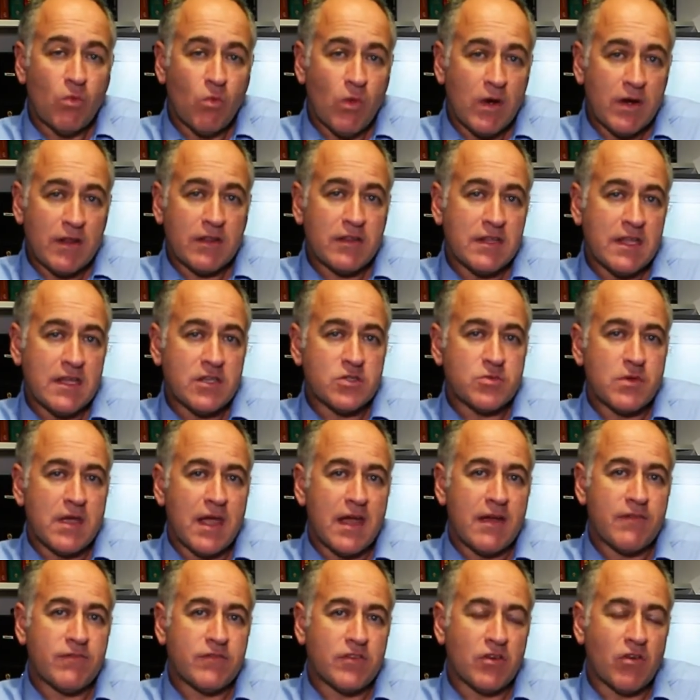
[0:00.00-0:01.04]
One of the things we
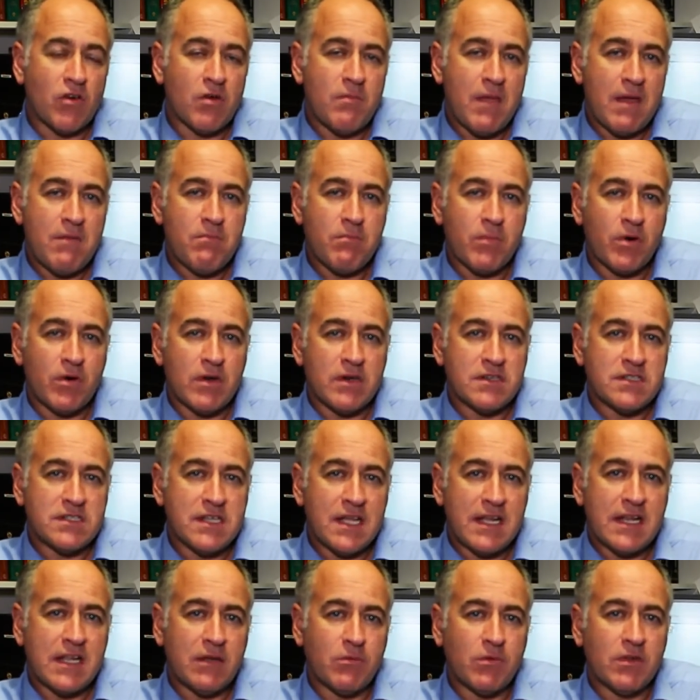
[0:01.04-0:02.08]
have to remember in
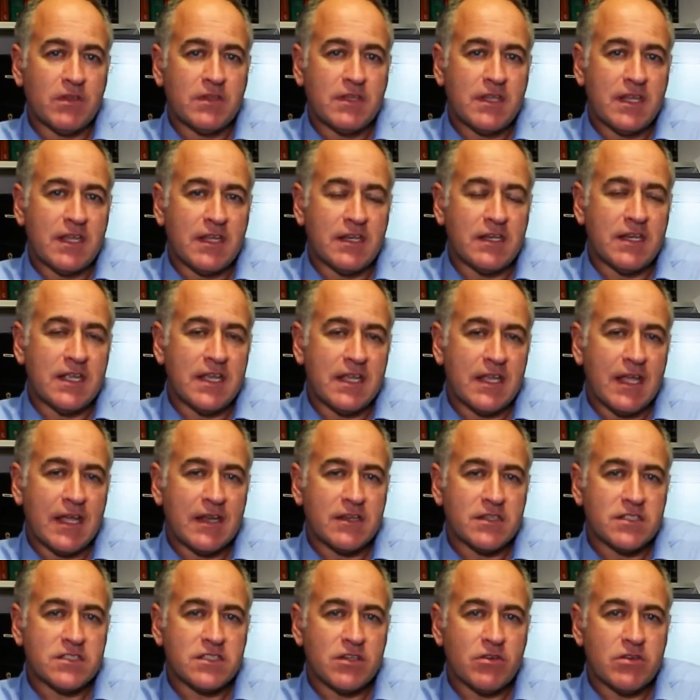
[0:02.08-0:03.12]
dealing with kidney
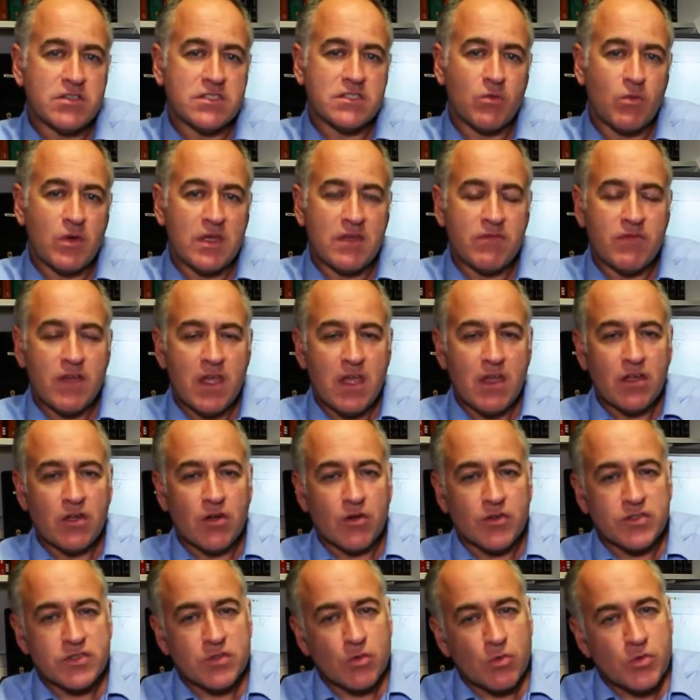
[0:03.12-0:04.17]
cancer is that we've
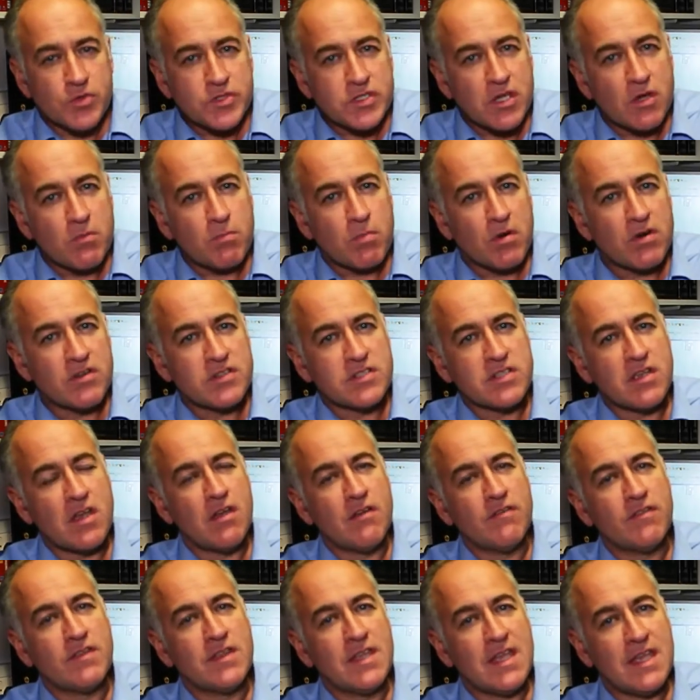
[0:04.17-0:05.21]
got to also
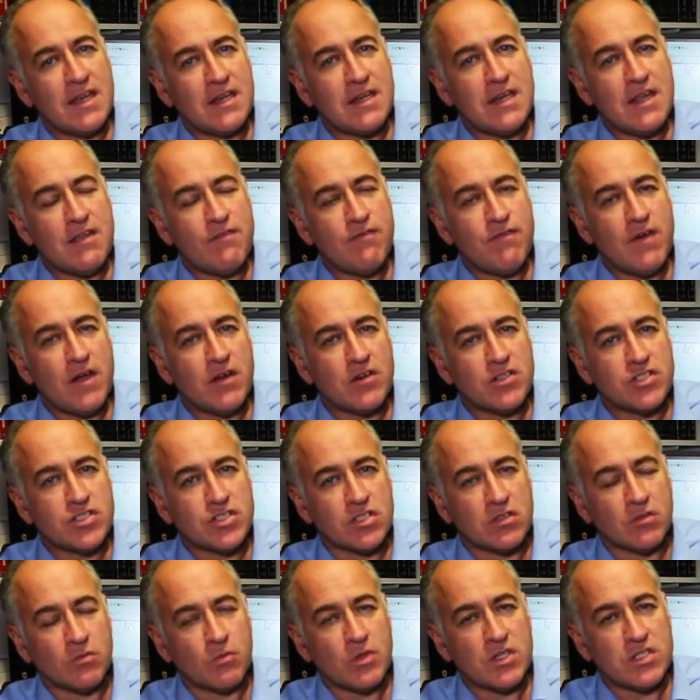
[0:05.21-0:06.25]
preserve kidney
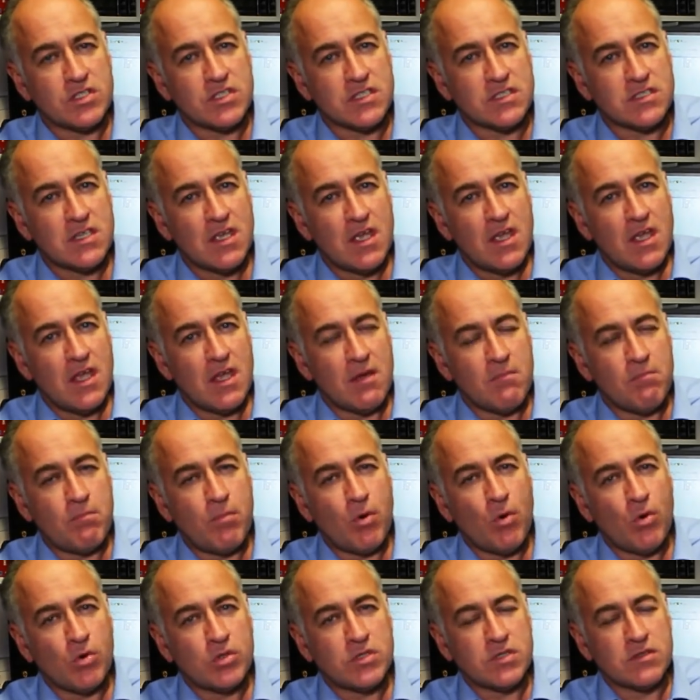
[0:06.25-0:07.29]
function, which is
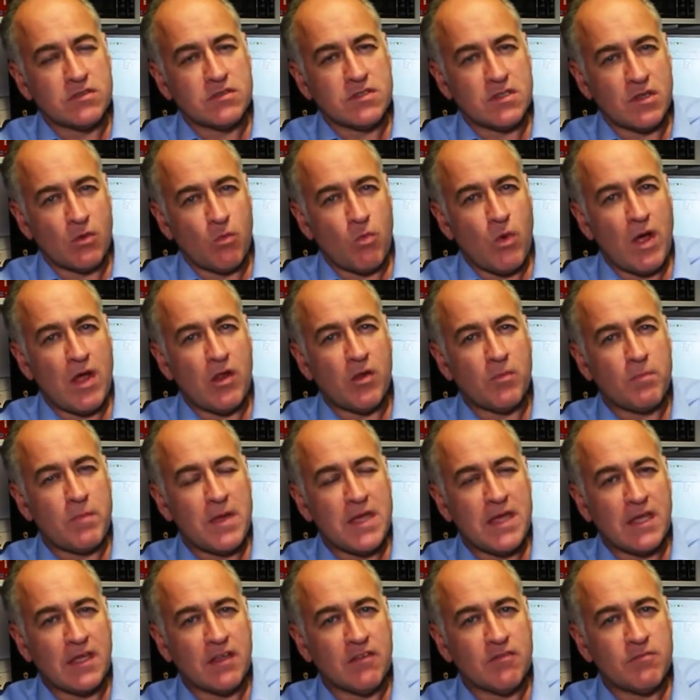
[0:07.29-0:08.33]
important to the
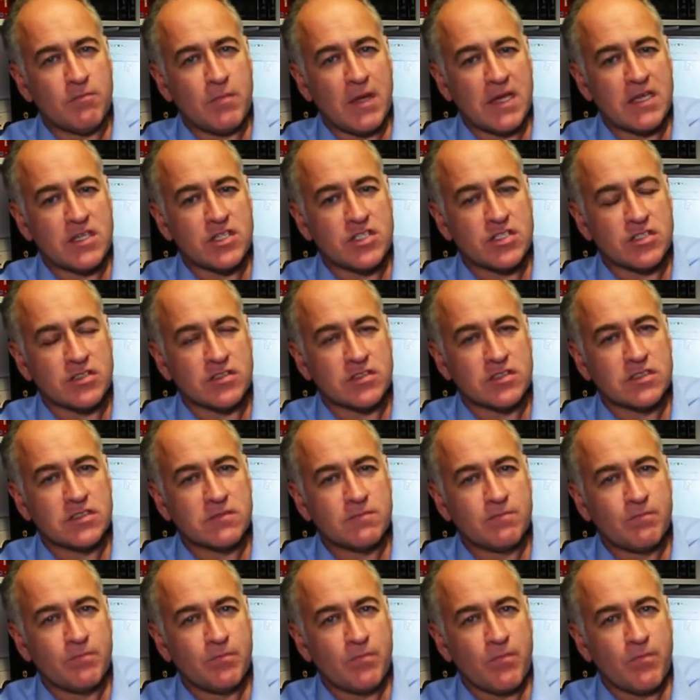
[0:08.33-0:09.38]
well-being of patients.